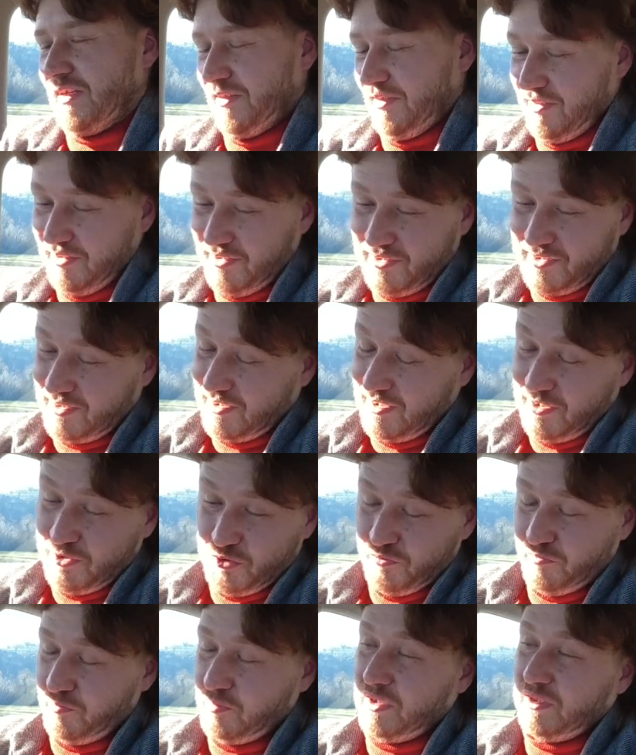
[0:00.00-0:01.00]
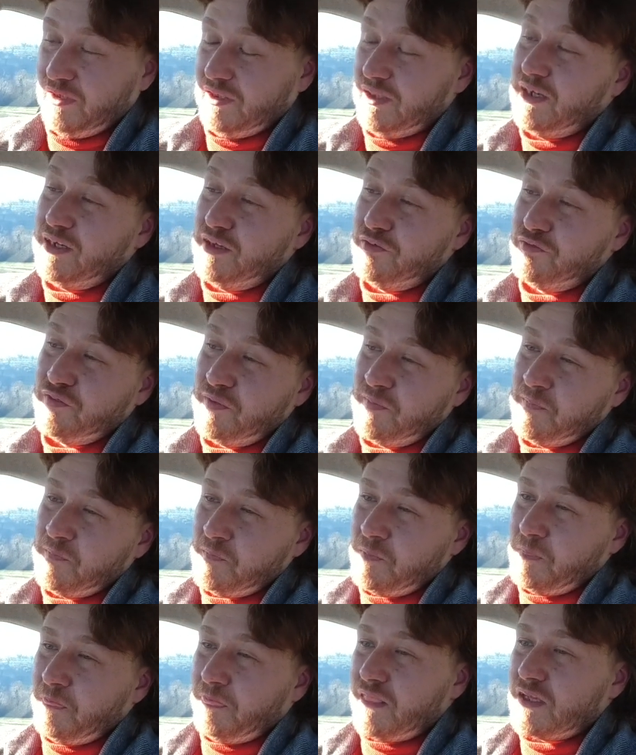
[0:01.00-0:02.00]
at this stage of my life
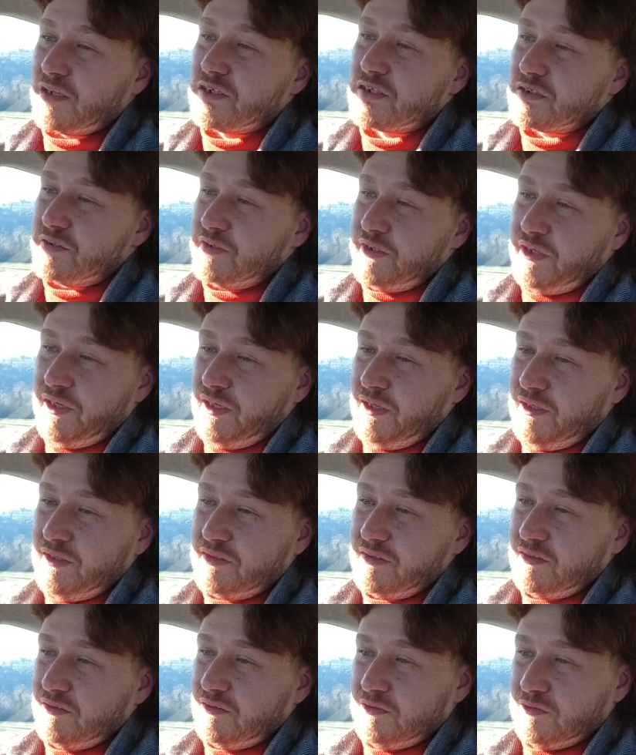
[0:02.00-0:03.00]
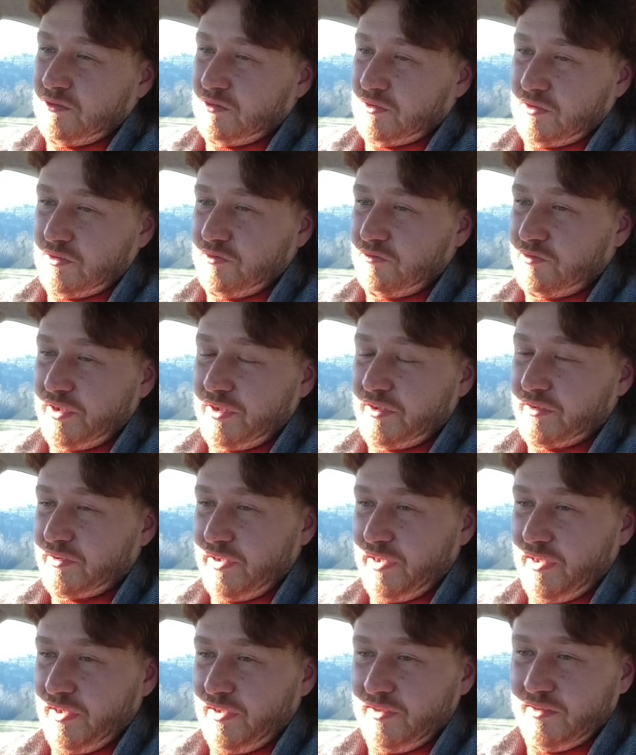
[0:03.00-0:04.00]
create or
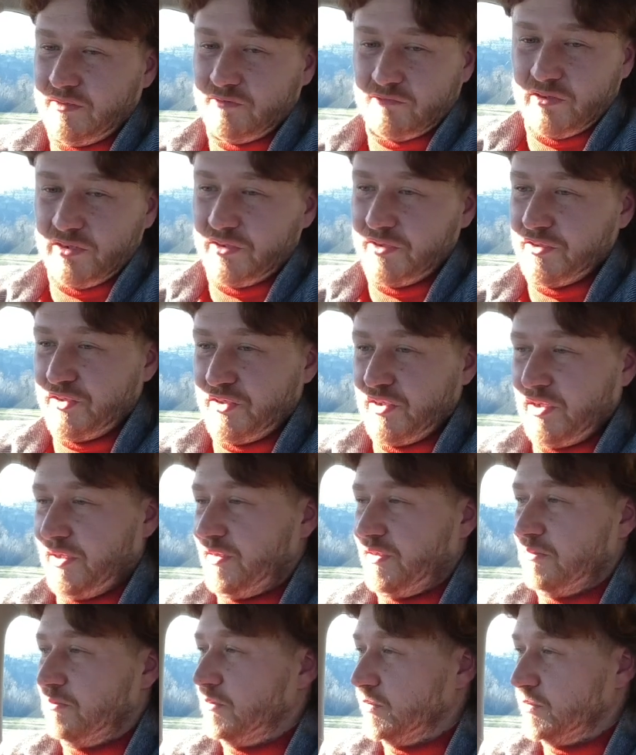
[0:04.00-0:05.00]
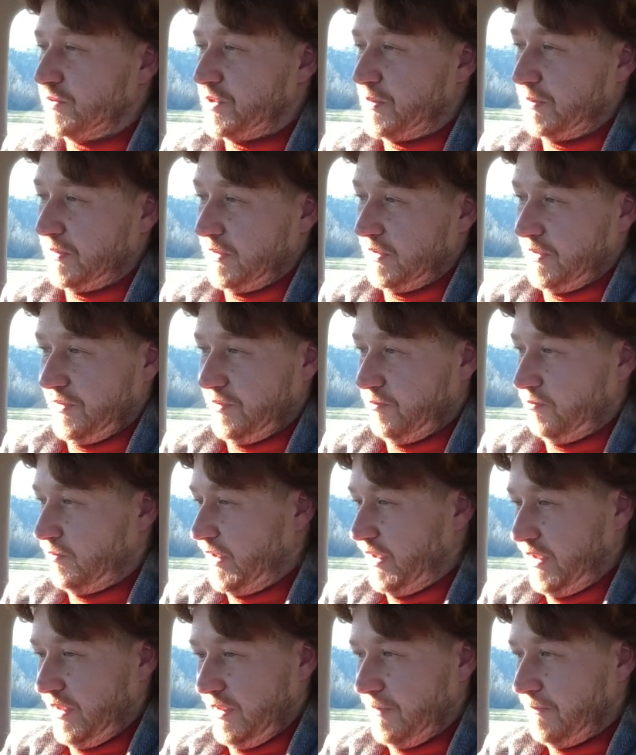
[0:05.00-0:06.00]
recreate, redesign the Multipla the
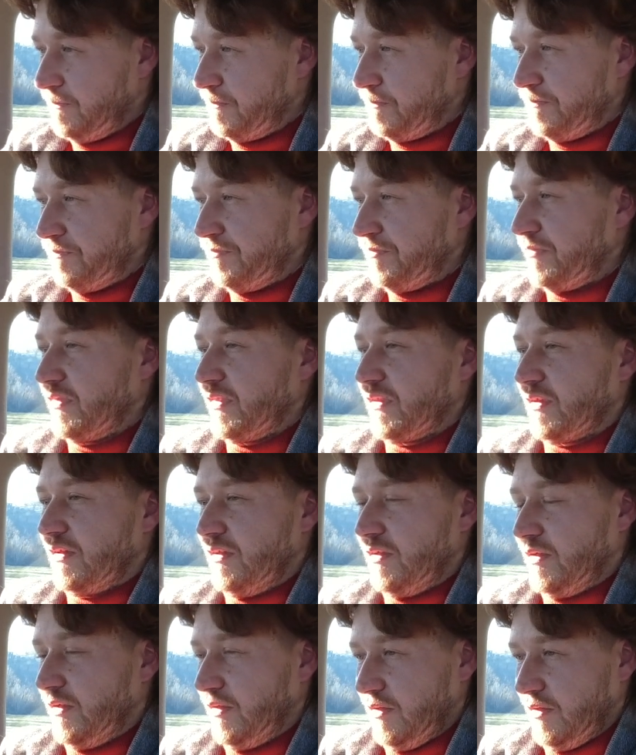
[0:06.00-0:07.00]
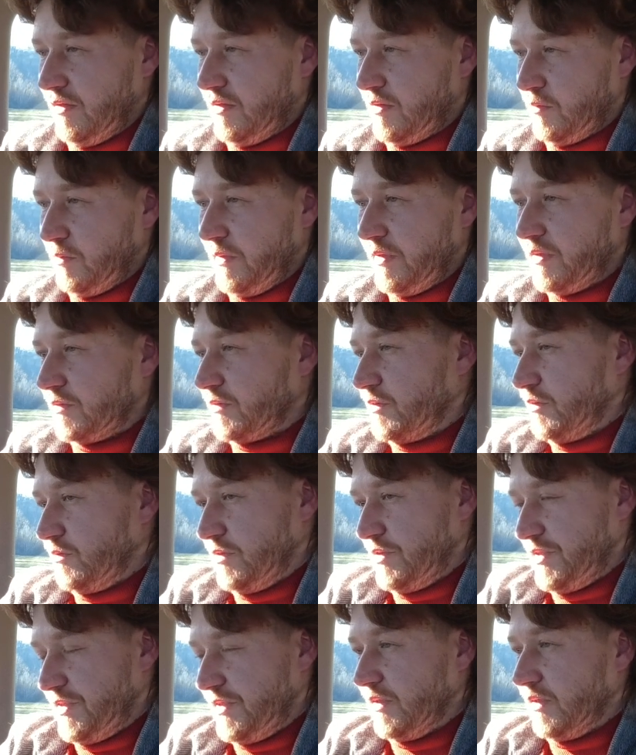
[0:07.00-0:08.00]
way
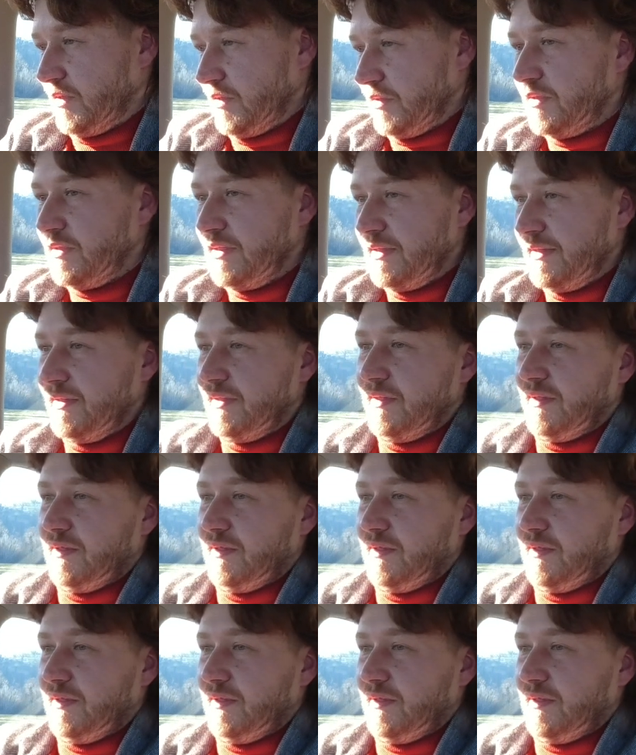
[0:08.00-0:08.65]
Roberto has done.